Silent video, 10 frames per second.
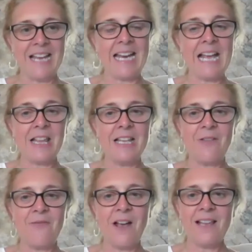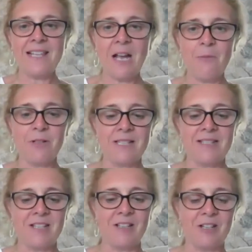And actually, the first thing I
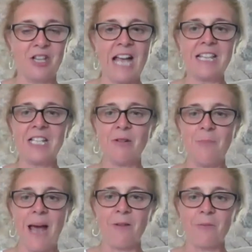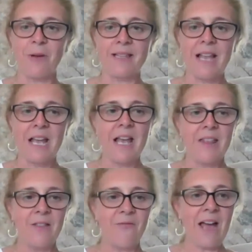wanted to chat to you about was
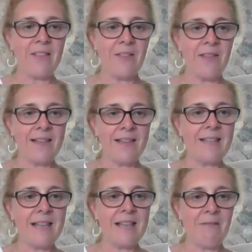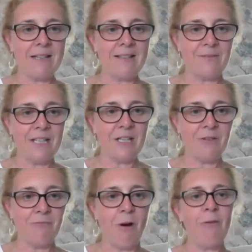the fact that this is a relatively
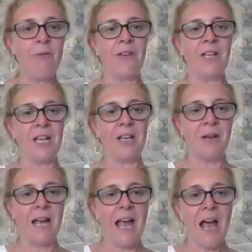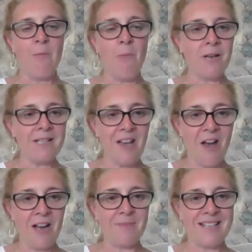new role for you. And what a
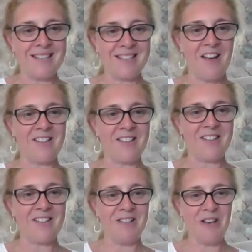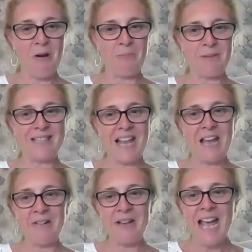time to start a new job.
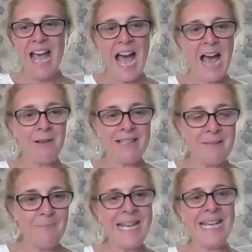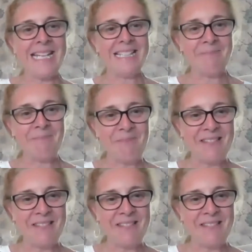So how has it been?